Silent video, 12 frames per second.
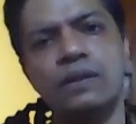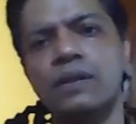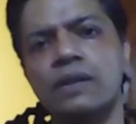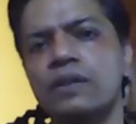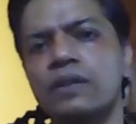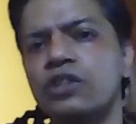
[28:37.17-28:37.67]

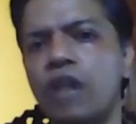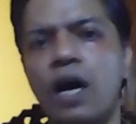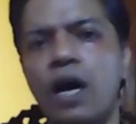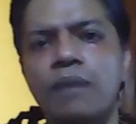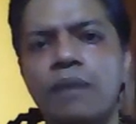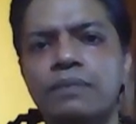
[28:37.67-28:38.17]

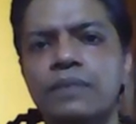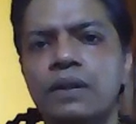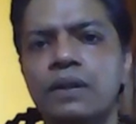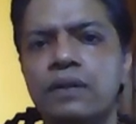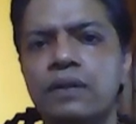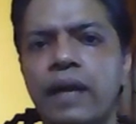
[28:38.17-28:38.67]
charm
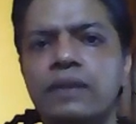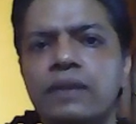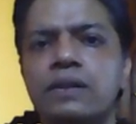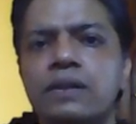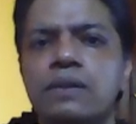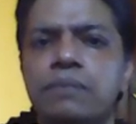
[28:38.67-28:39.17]
that
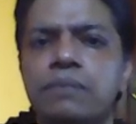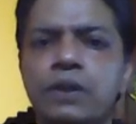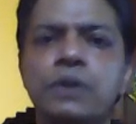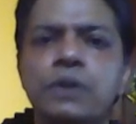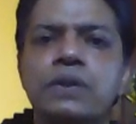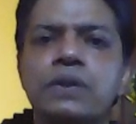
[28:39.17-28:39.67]

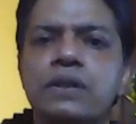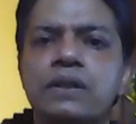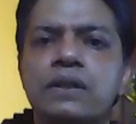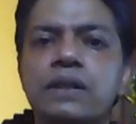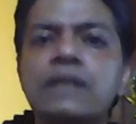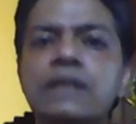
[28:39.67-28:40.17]
produces
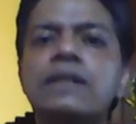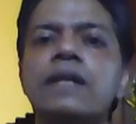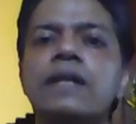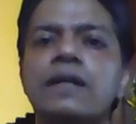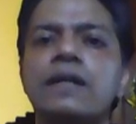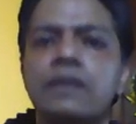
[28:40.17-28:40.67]

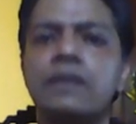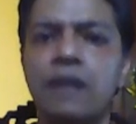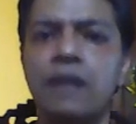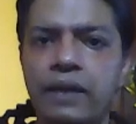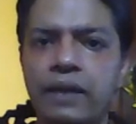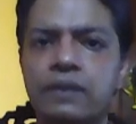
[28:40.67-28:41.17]
aesthetic
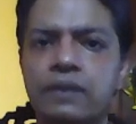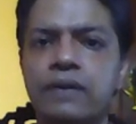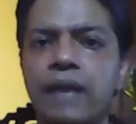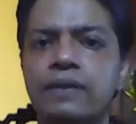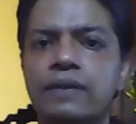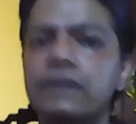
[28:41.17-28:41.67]
delight
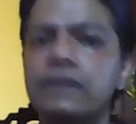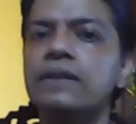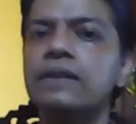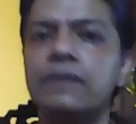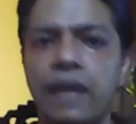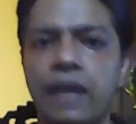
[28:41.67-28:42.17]
that the
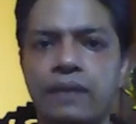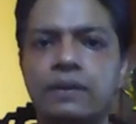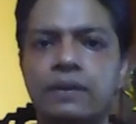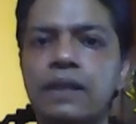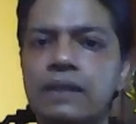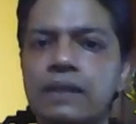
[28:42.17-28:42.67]
readers can
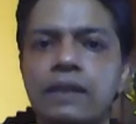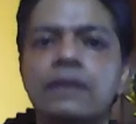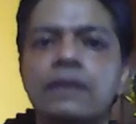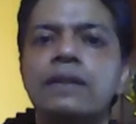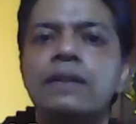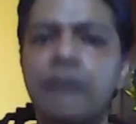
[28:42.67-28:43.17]
easily
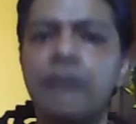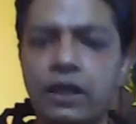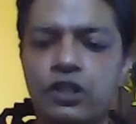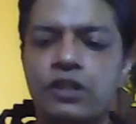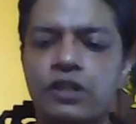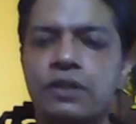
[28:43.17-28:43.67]
relish.